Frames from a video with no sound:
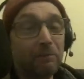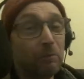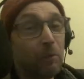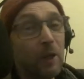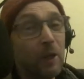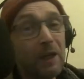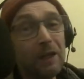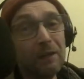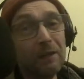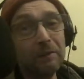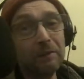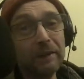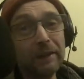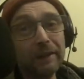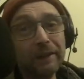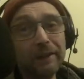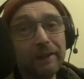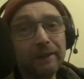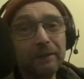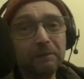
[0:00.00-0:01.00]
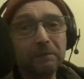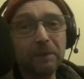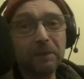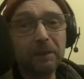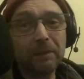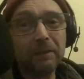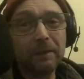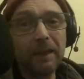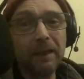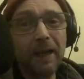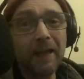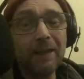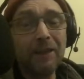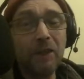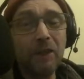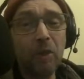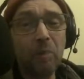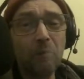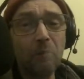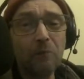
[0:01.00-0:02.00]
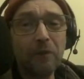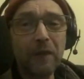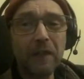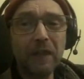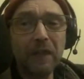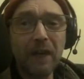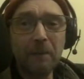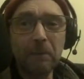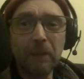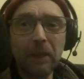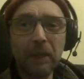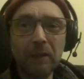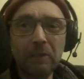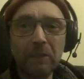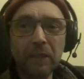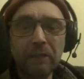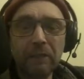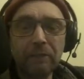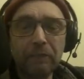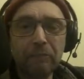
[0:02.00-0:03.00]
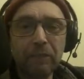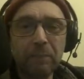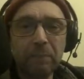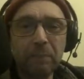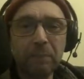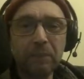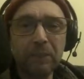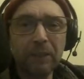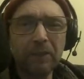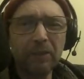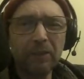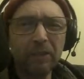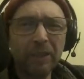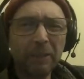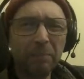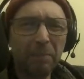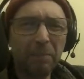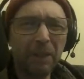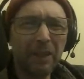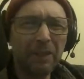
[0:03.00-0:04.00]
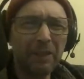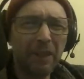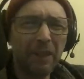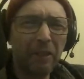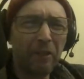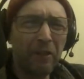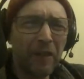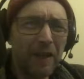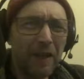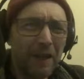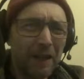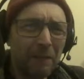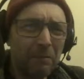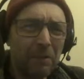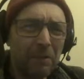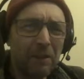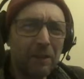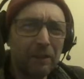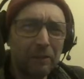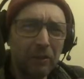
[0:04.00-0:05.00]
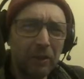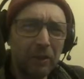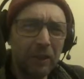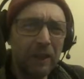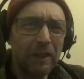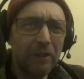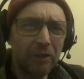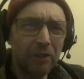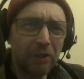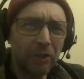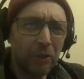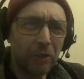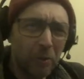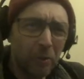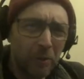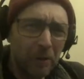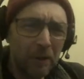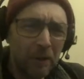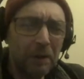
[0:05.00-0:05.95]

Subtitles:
Well, yeah, but I don't think I'm allowed to have strippers actually because I think I'm still tier 2.